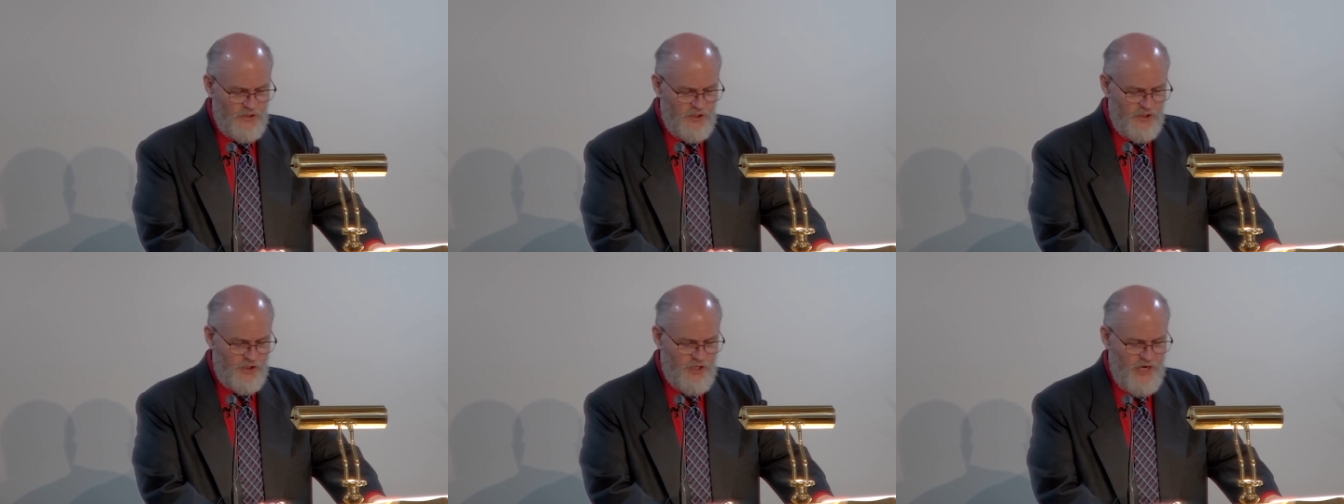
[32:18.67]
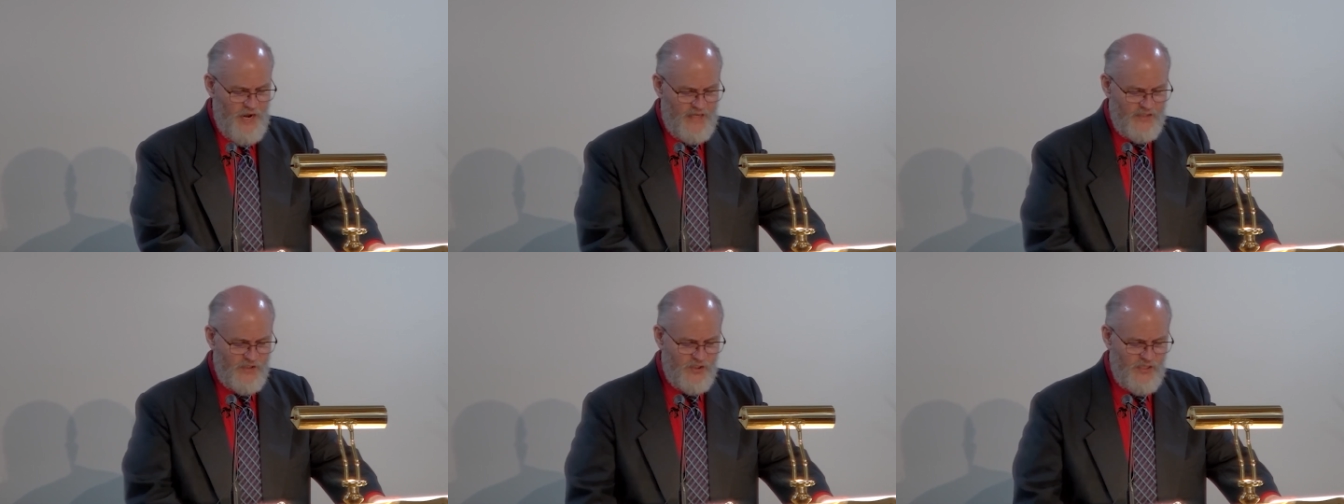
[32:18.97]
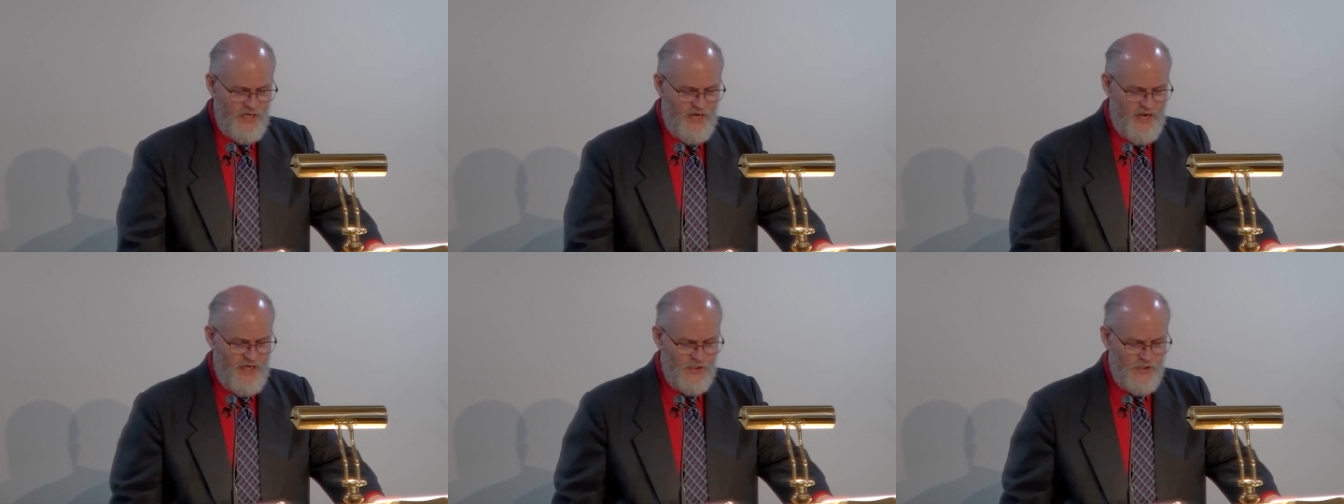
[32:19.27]
The
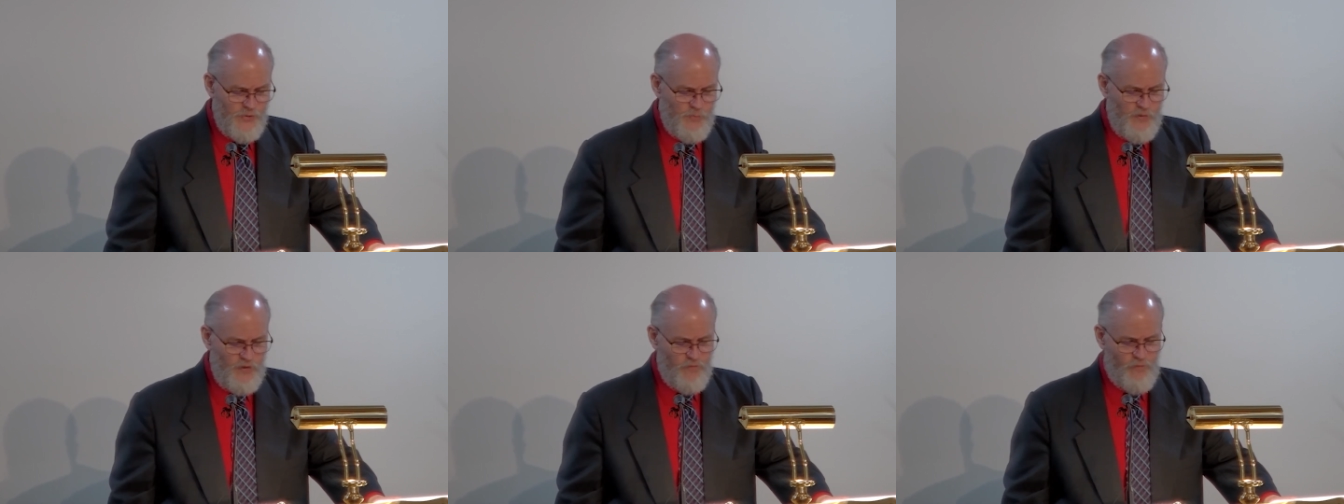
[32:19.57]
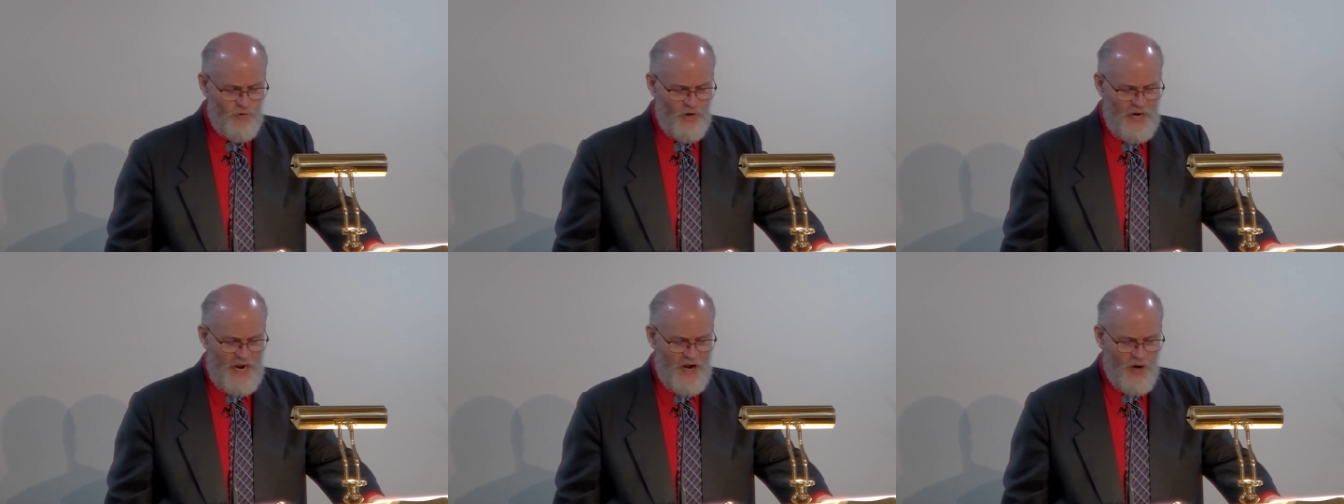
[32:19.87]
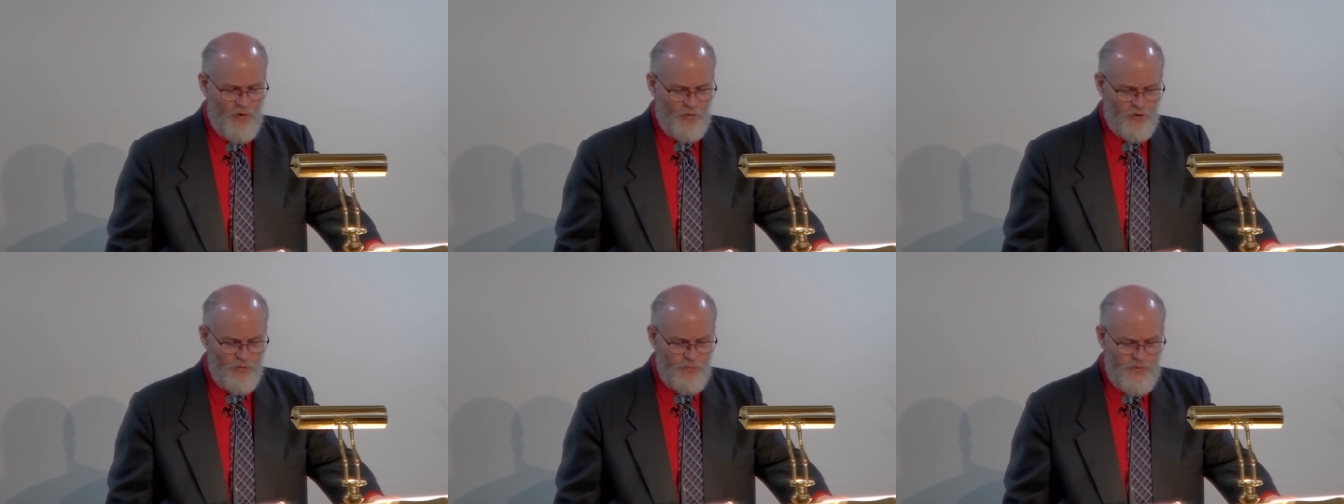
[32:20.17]
chastisement for
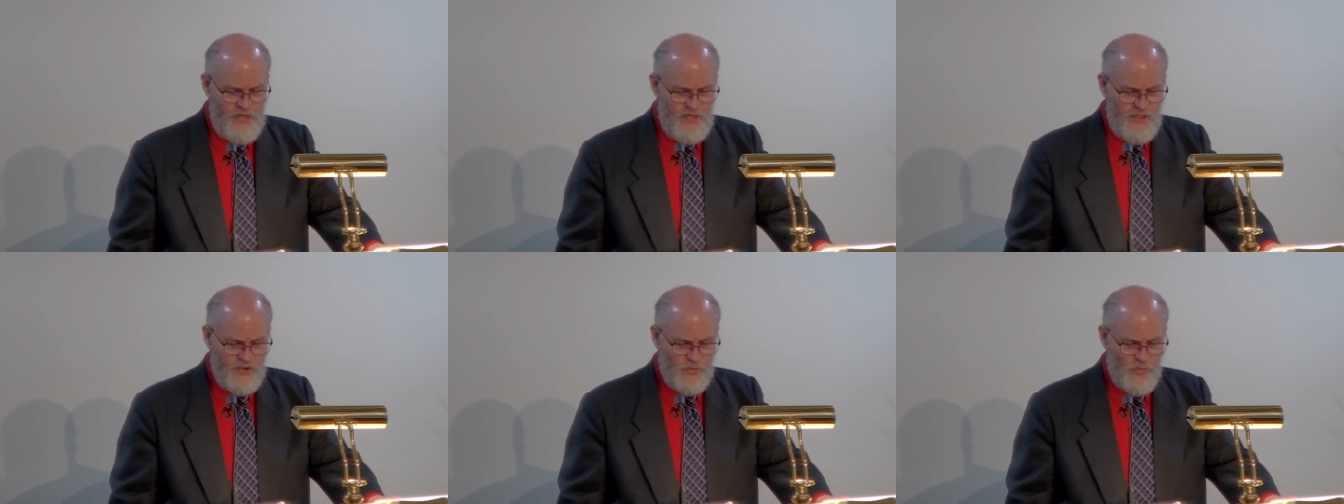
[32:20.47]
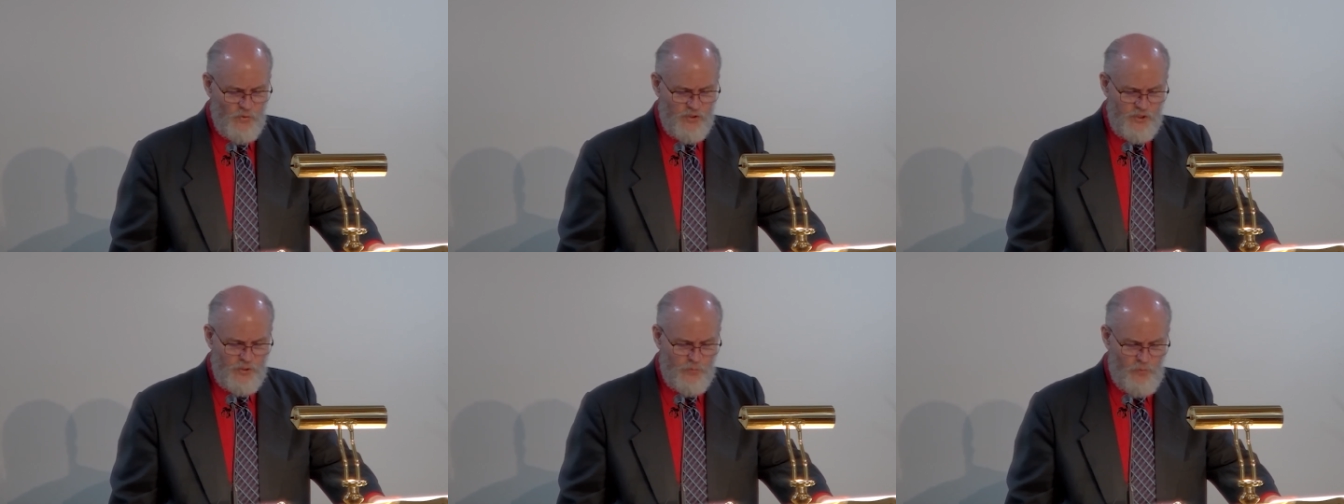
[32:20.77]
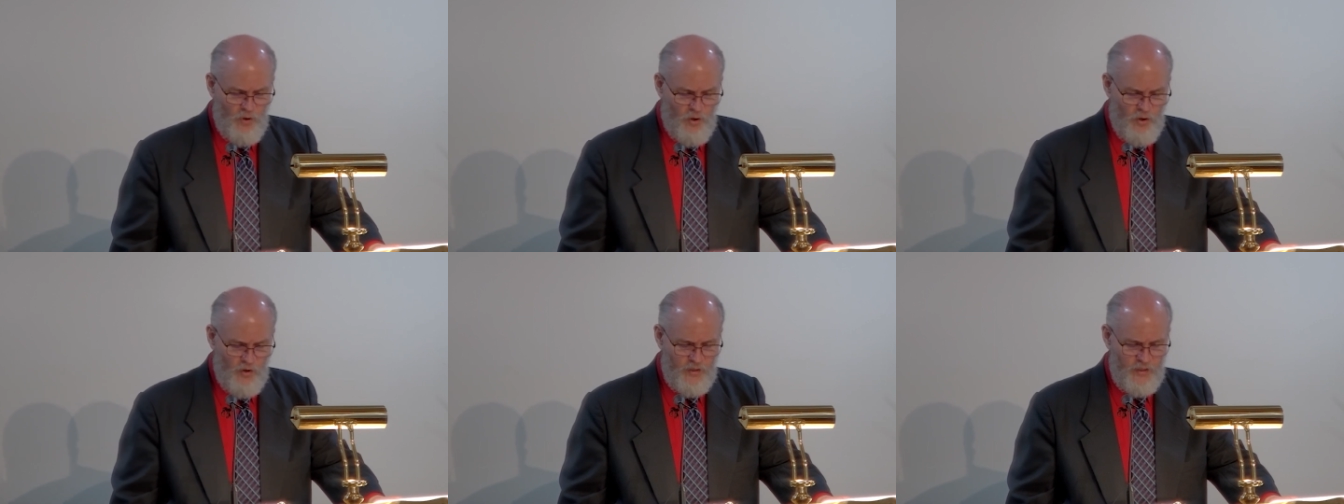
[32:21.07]
our peace was
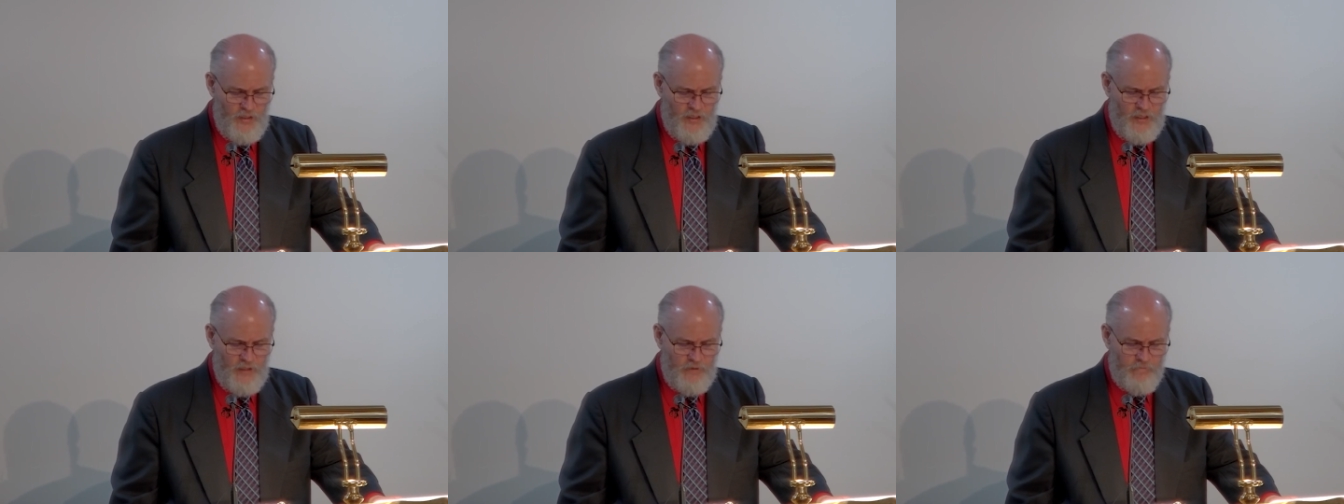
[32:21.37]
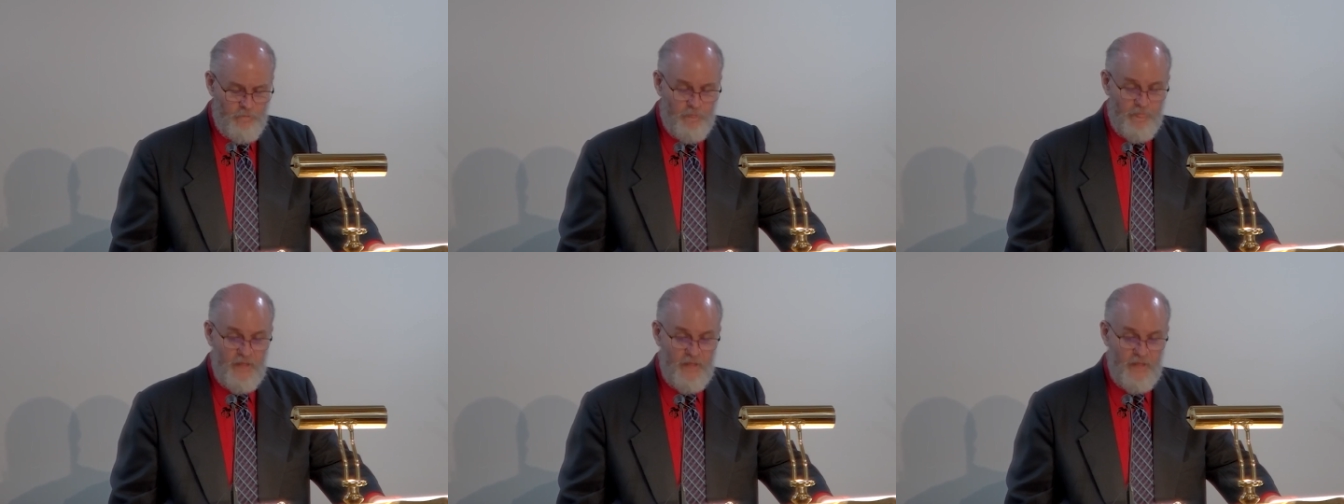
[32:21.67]
upon him,